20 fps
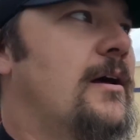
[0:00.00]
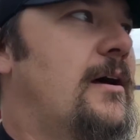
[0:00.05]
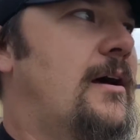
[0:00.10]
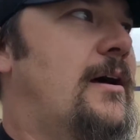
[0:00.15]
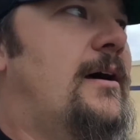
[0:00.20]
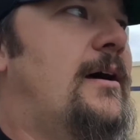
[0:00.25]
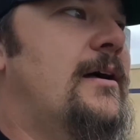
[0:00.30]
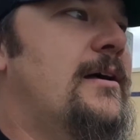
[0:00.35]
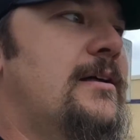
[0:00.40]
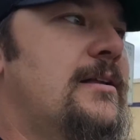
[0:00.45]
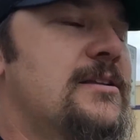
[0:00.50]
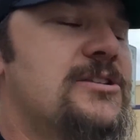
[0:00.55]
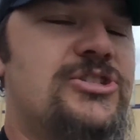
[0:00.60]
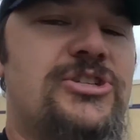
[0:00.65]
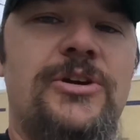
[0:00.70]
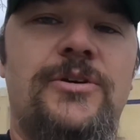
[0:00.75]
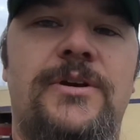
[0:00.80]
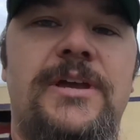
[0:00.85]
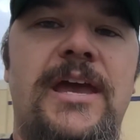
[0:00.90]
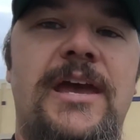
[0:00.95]

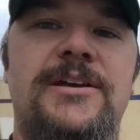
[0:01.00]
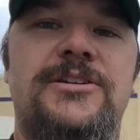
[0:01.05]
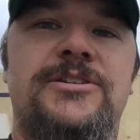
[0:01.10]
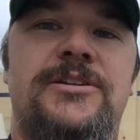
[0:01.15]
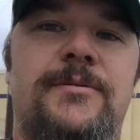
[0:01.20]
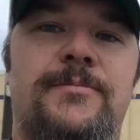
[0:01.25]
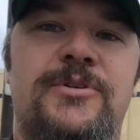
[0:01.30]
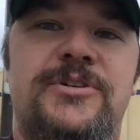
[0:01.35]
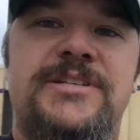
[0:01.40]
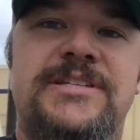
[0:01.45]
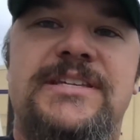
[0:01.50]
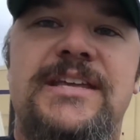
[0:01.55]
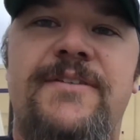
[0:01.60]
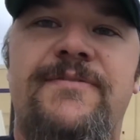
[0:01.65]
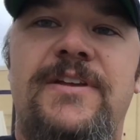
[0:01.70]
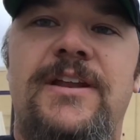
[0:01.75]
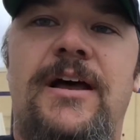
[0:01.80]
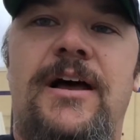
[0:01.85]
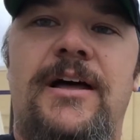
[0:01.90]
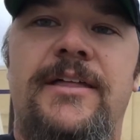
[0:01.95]
geocache number
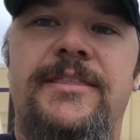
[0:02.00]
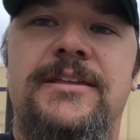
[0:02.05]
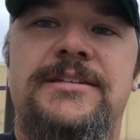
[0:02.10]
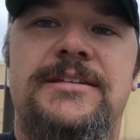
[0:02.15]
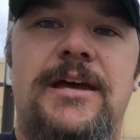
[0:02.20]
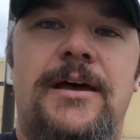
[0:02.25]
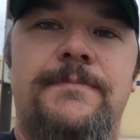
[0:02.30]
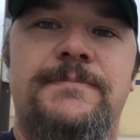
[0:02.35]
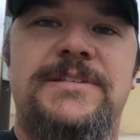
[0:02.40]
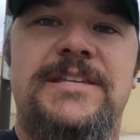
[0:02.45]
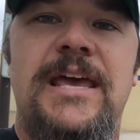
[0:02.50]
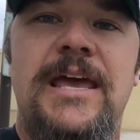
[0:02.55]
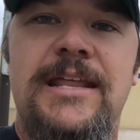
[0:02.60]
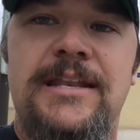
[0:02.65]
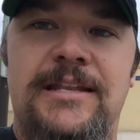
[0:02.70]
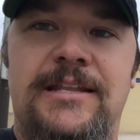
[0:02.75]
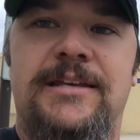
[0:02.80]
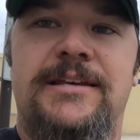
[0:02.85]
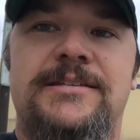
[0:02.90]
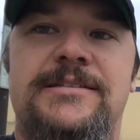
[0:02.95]
7 on the top
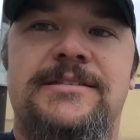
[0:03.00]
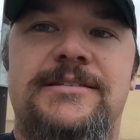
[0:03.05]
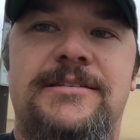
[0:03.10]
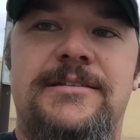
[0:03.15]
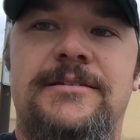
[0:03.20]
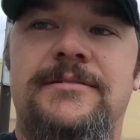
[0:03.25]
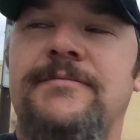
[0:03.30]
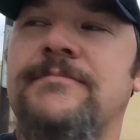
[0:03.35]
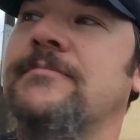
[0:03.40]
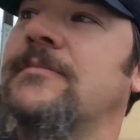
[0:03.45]
10 list.